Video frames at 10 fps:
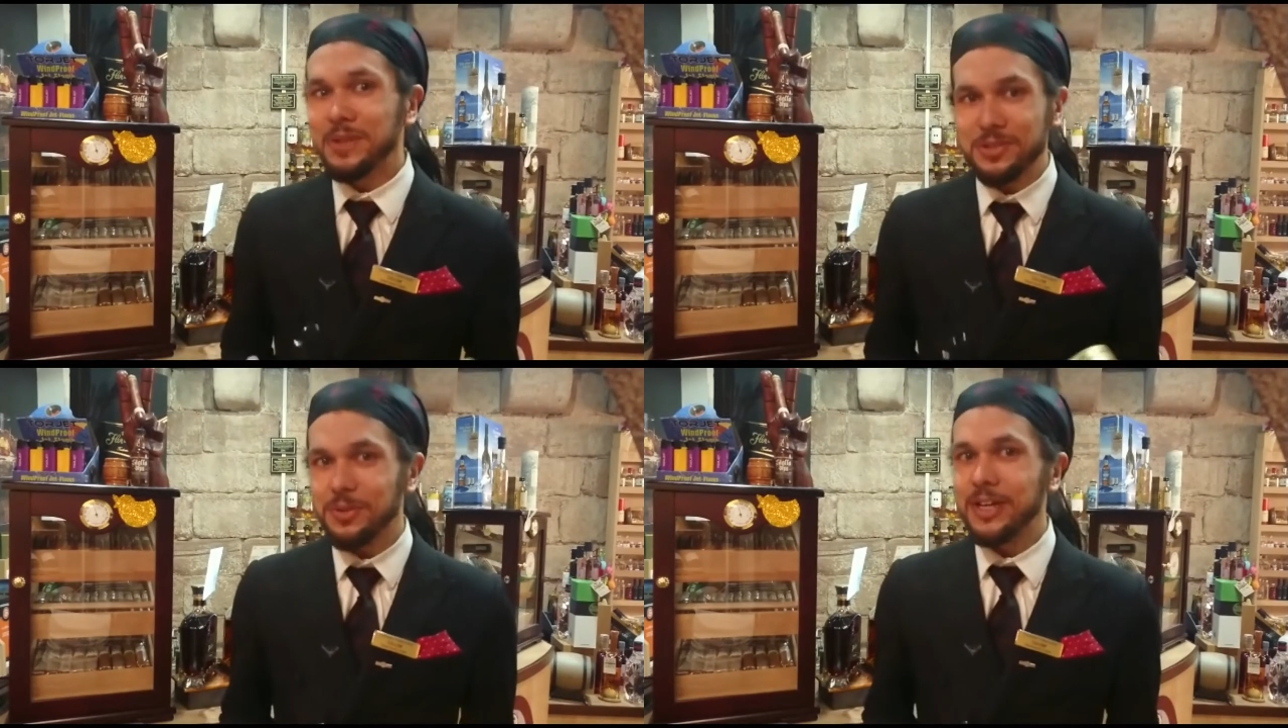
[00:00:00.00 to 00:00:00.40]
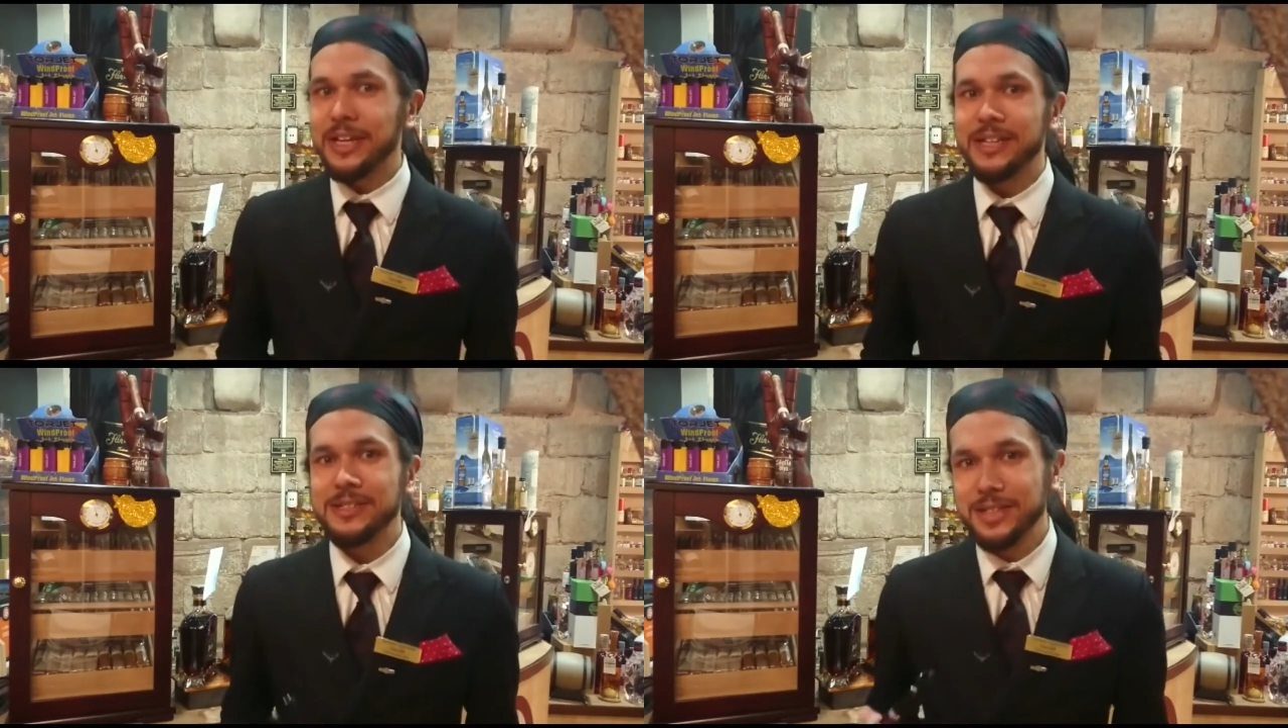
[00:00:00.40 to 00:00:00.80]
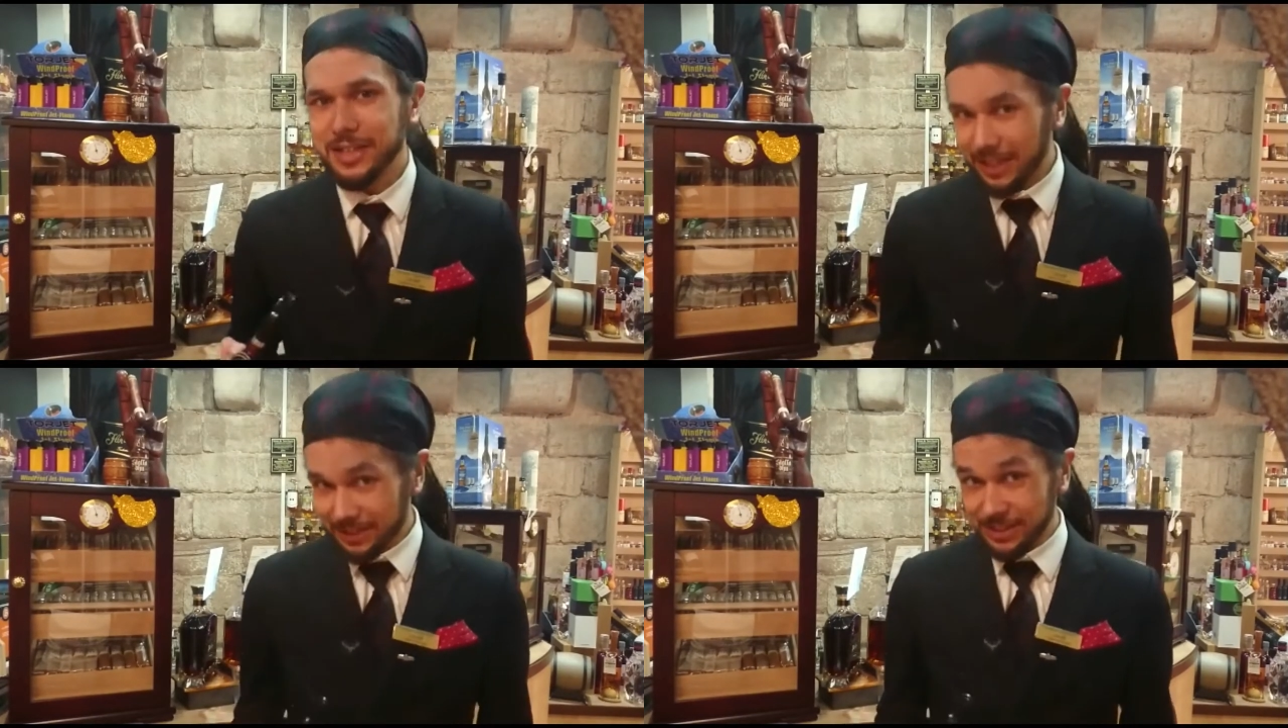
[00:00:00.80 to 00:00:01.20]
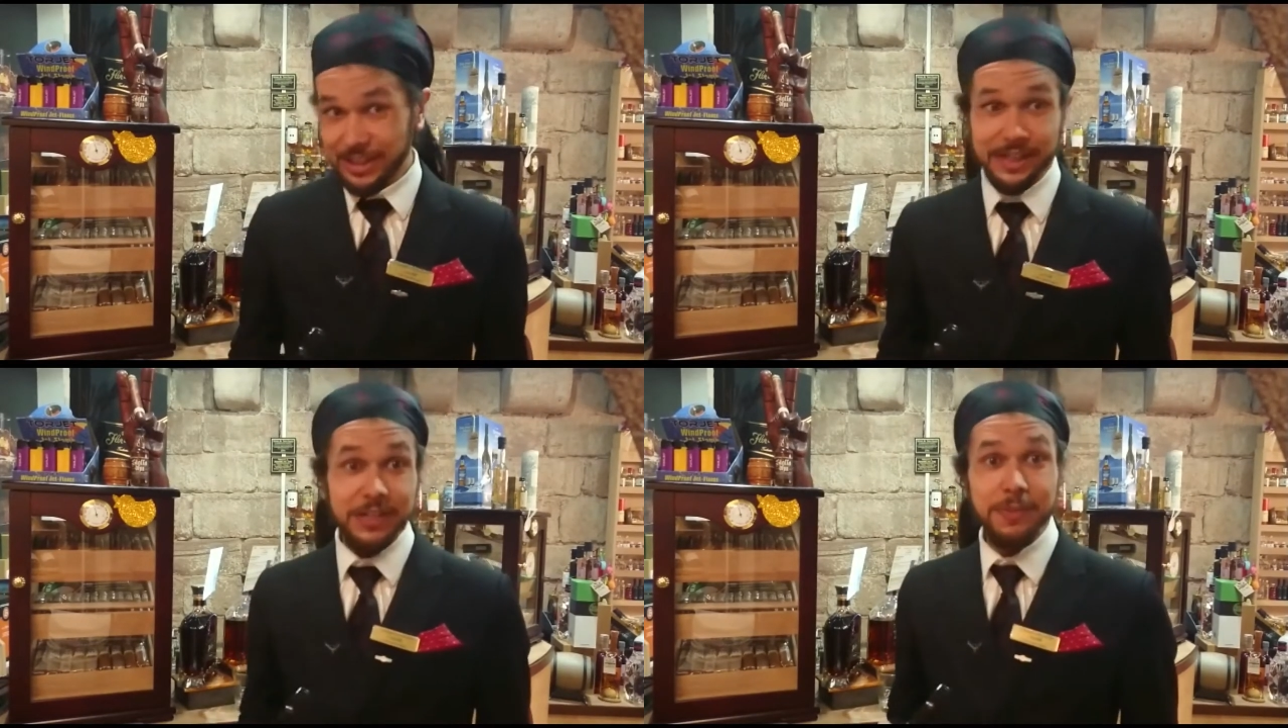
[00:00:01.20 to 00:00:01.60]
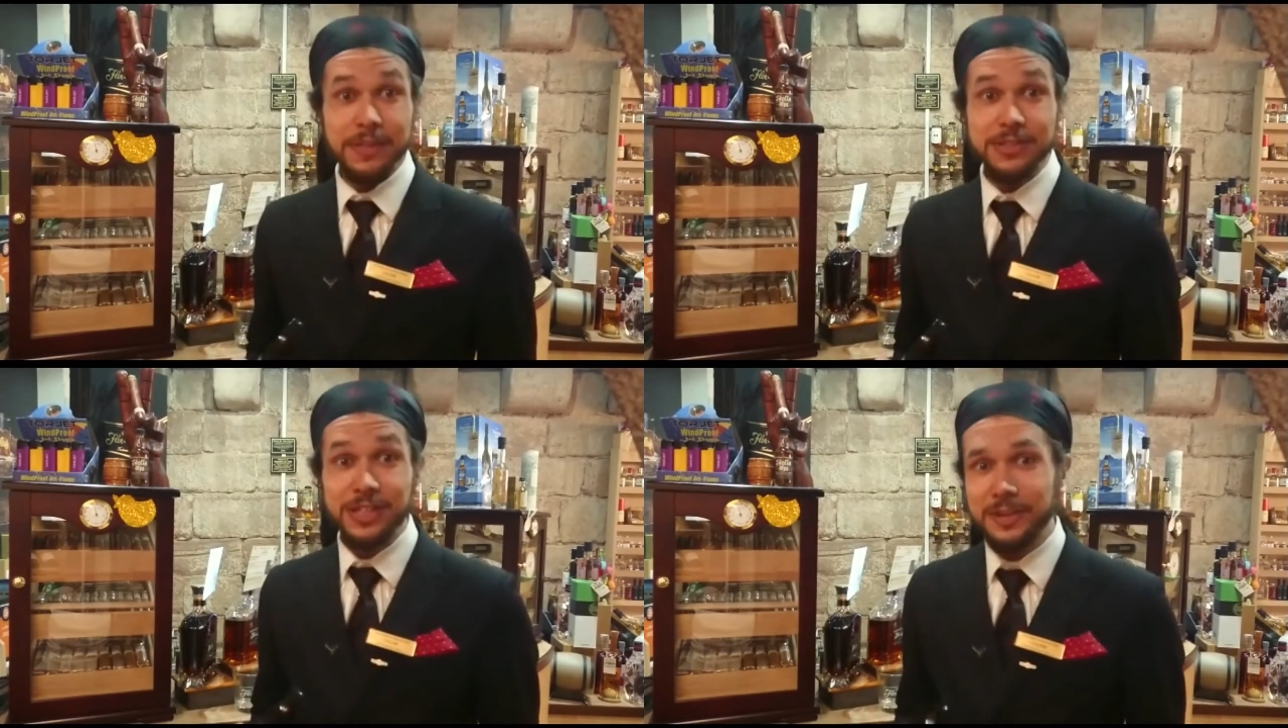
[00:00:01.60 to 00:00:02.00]
but this really is a classic English
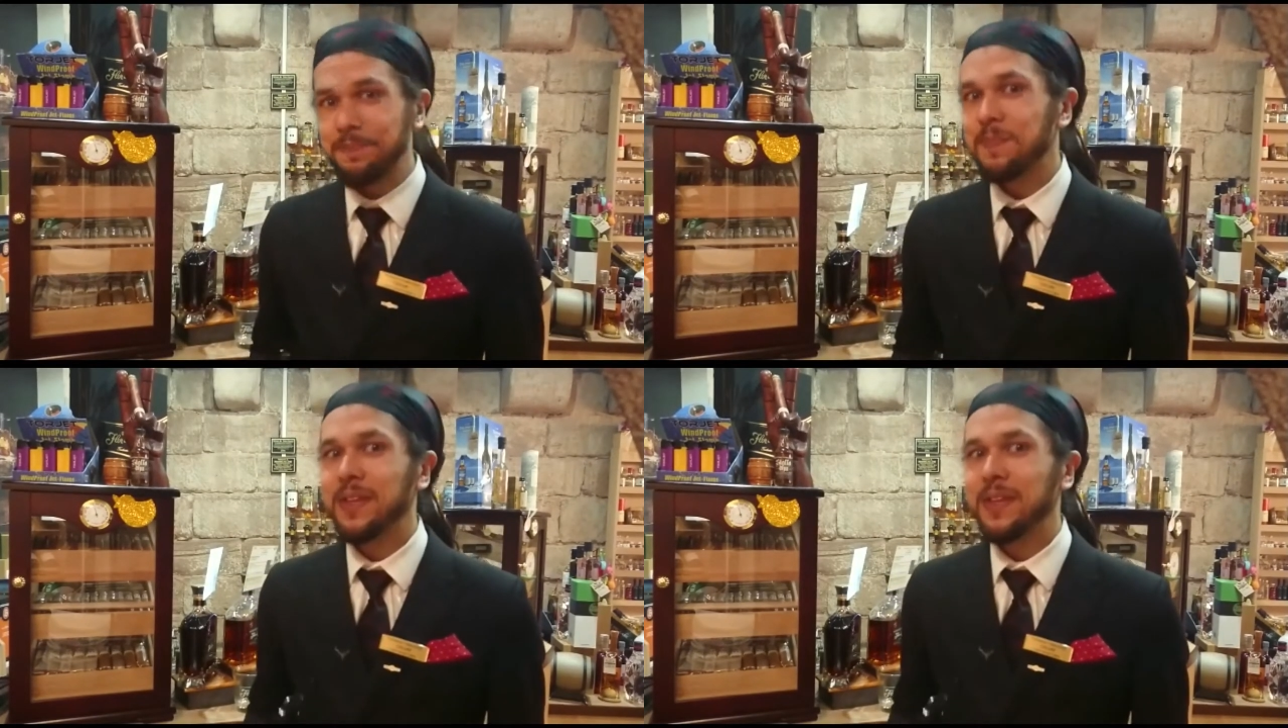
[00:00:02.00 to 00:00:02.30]
mixture.